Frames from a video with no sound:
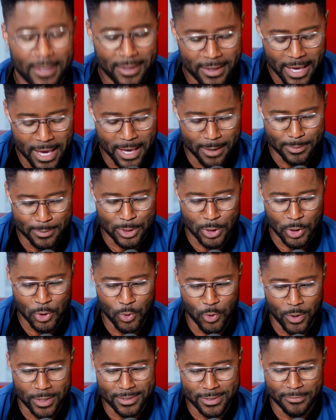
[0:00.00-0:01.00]
came
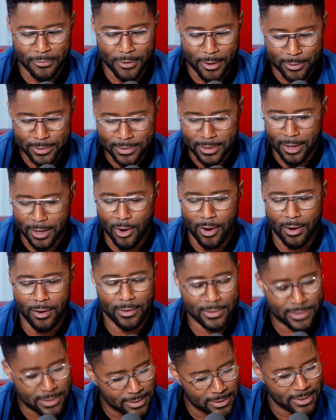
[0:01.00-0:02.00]
to as if I was like
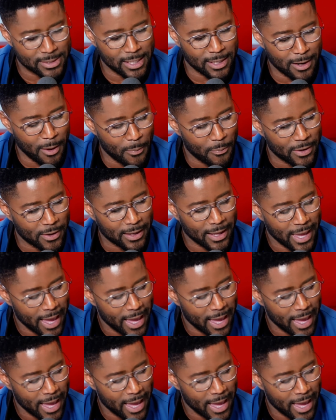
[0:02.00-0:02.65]
sitting up in a